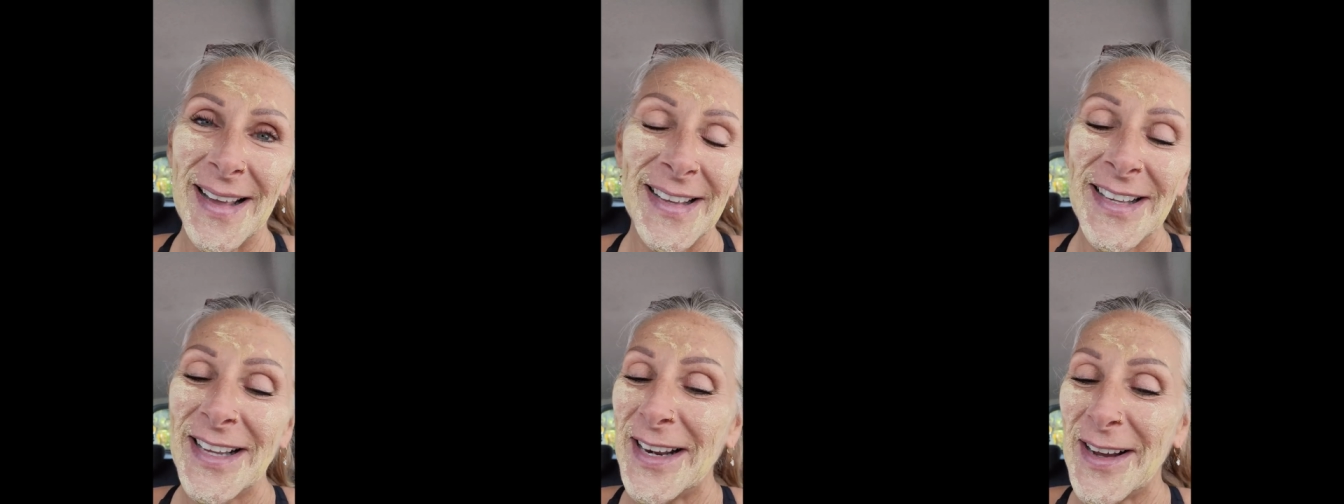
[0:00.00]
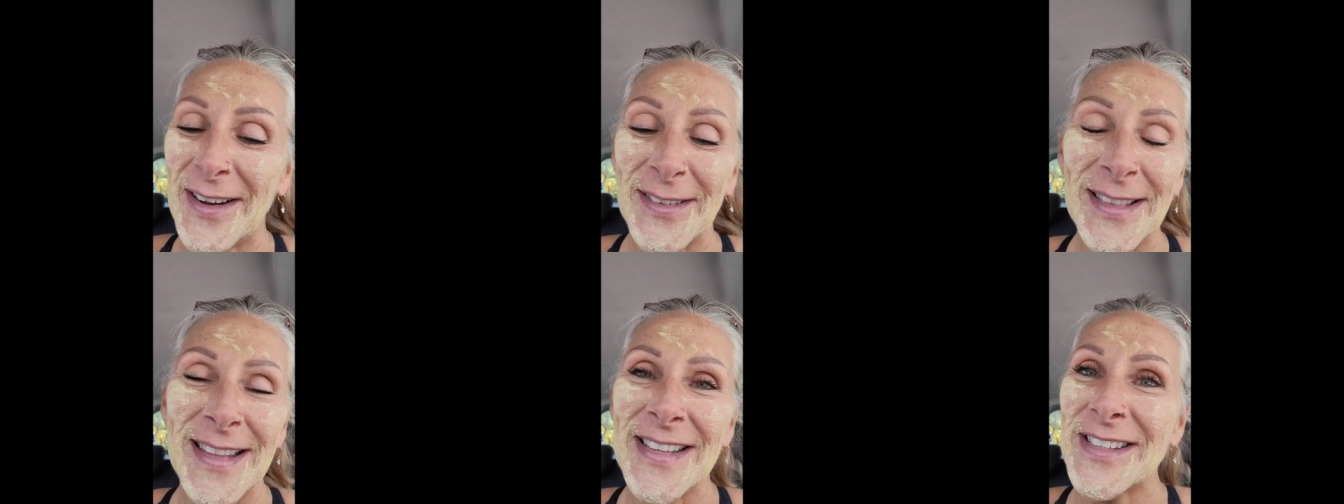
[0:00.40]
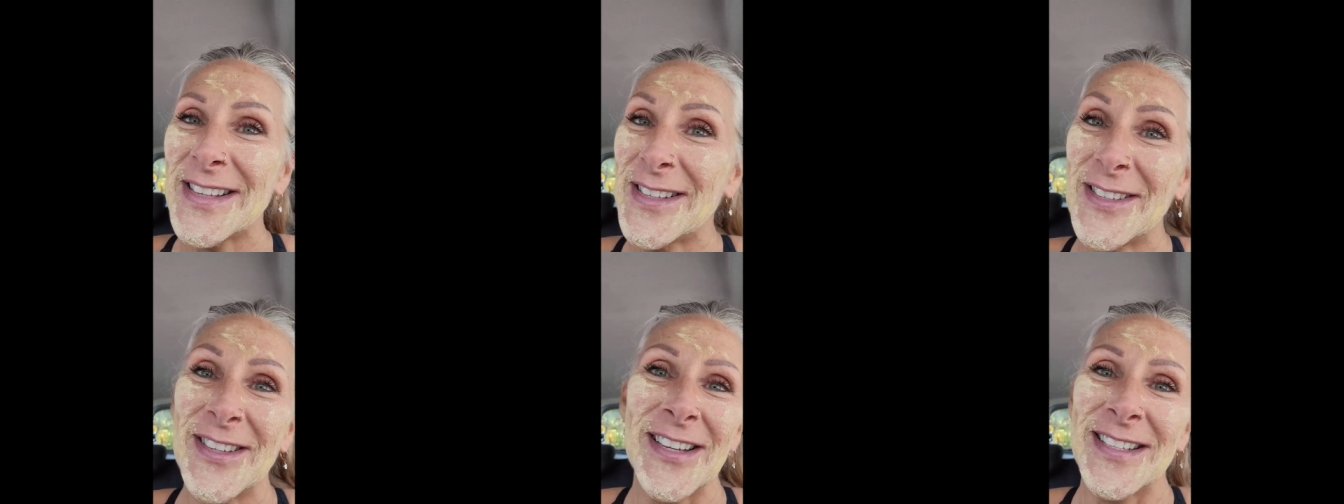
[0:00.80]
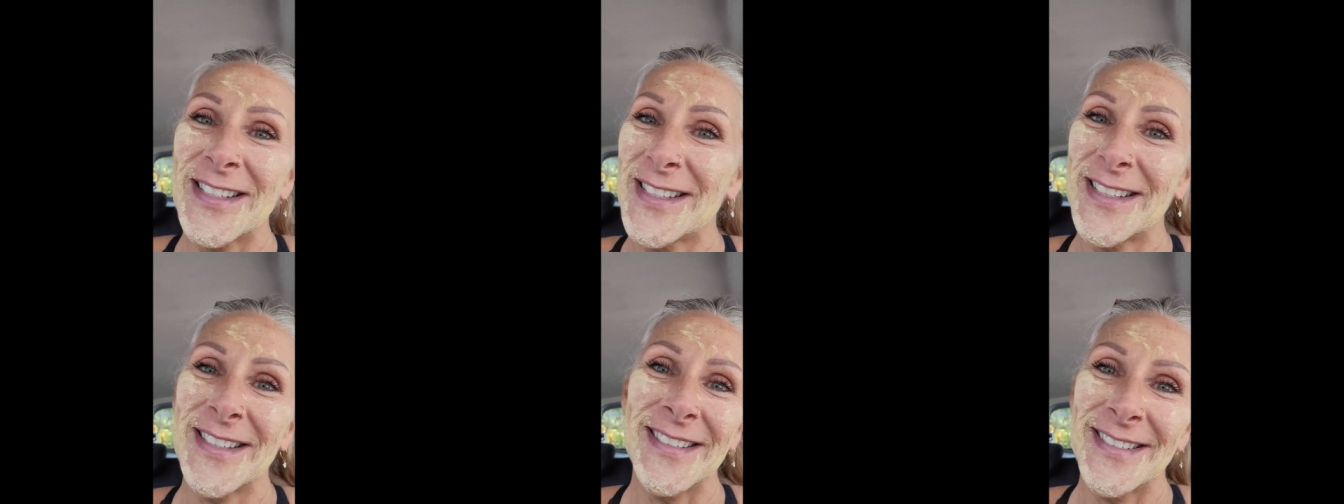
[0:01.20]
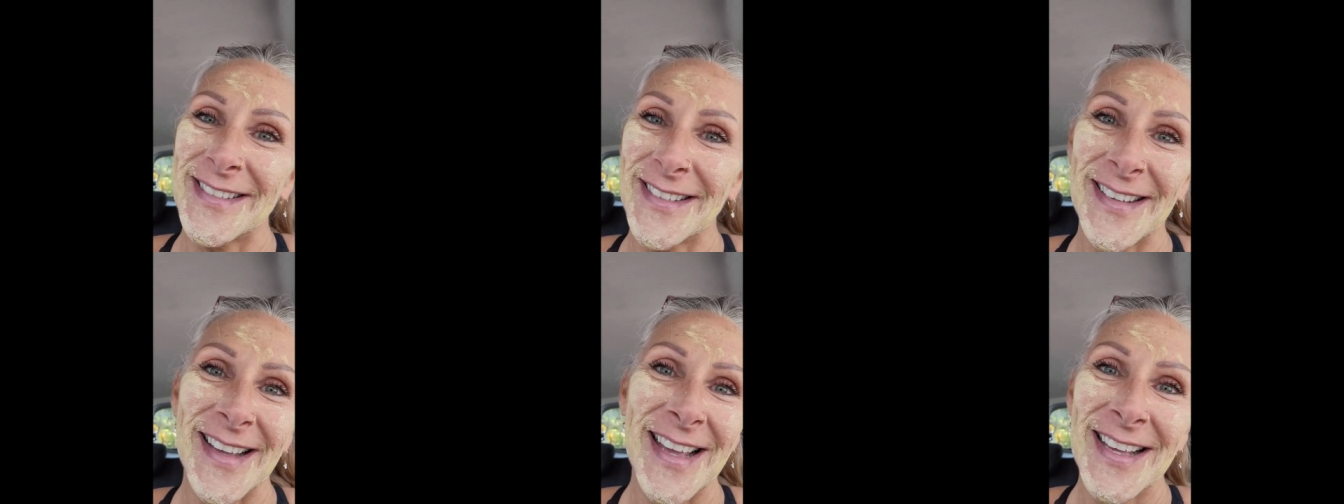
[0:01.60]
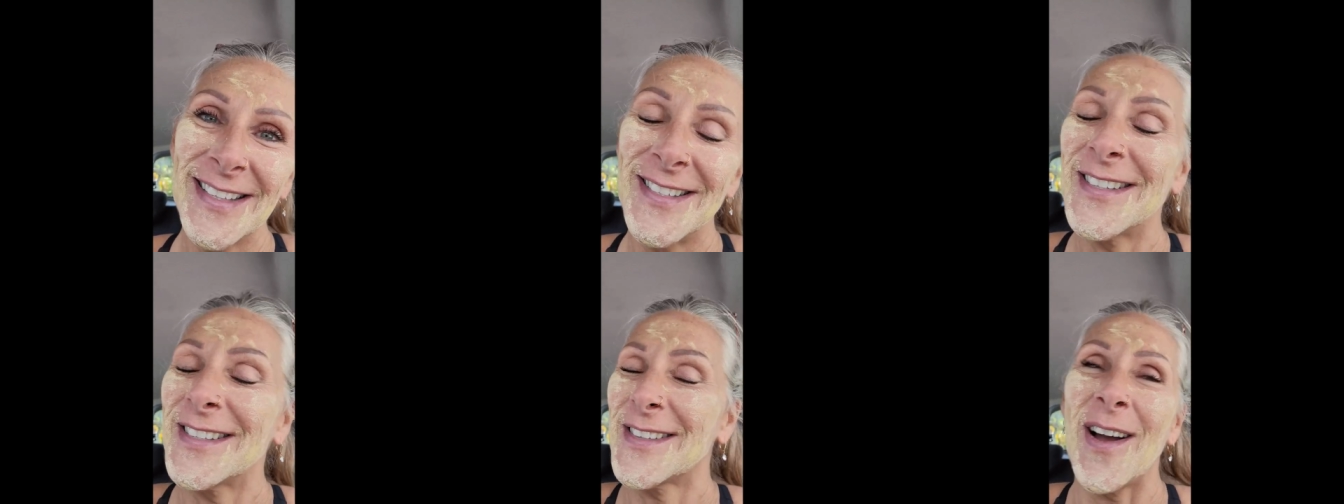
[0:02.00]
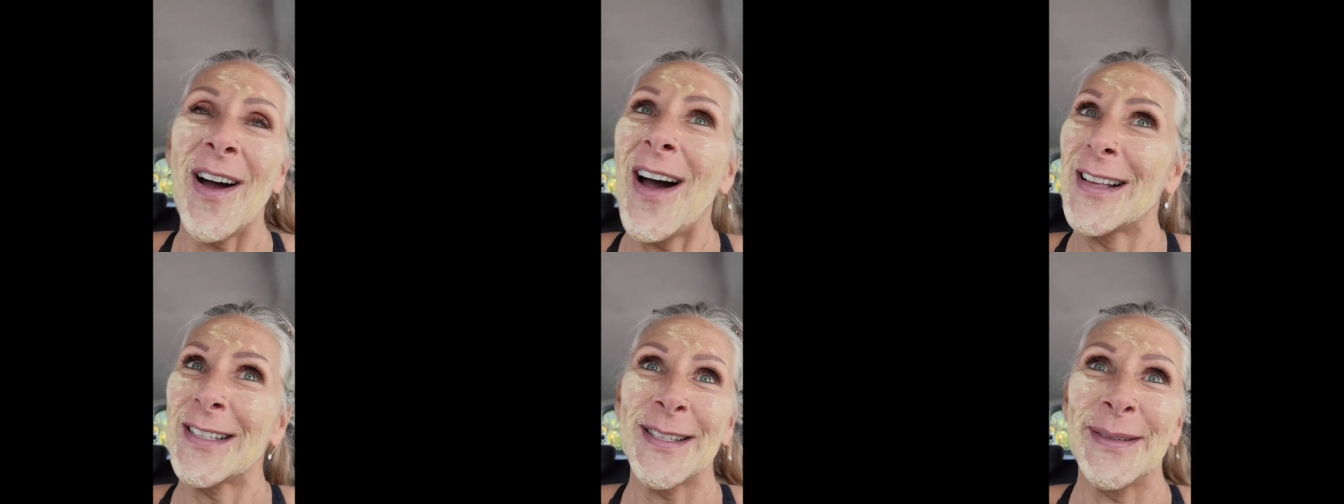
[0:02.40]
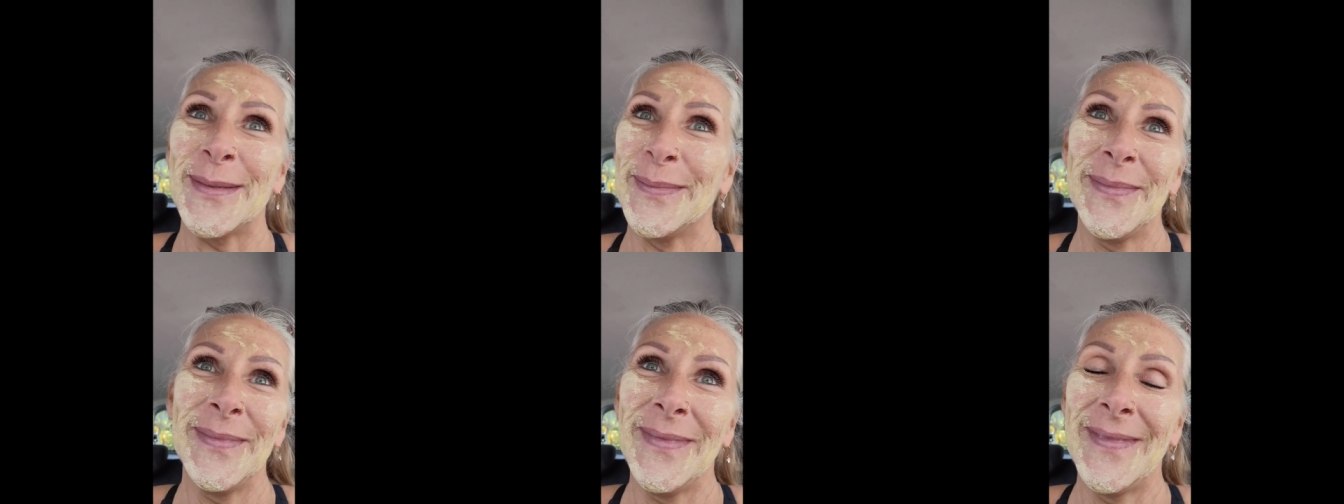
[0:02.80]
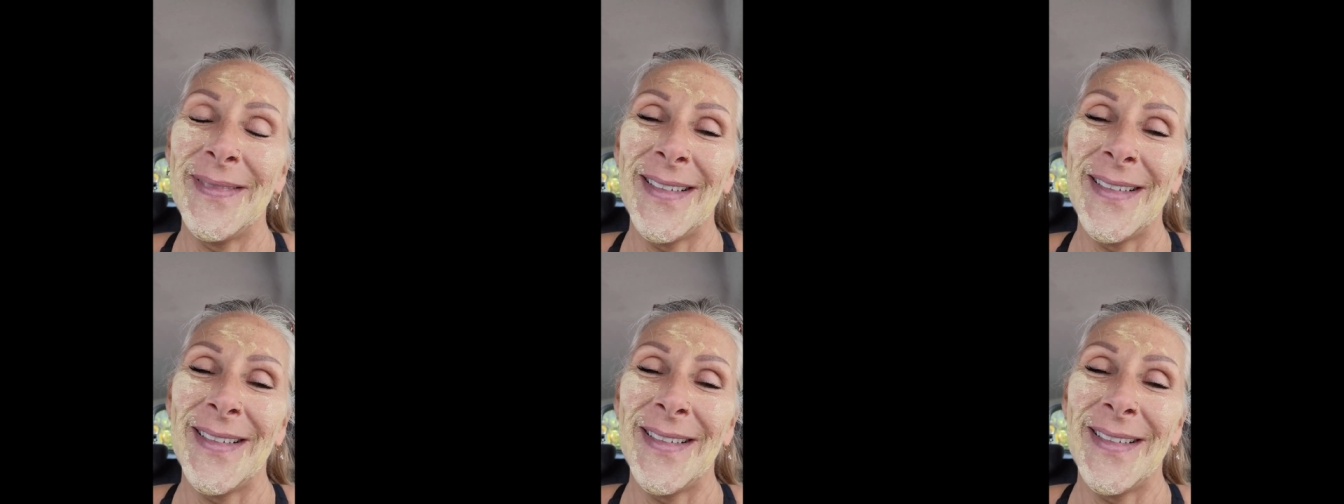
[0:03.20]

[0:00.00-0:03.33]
you know, this is just, it's just awesome.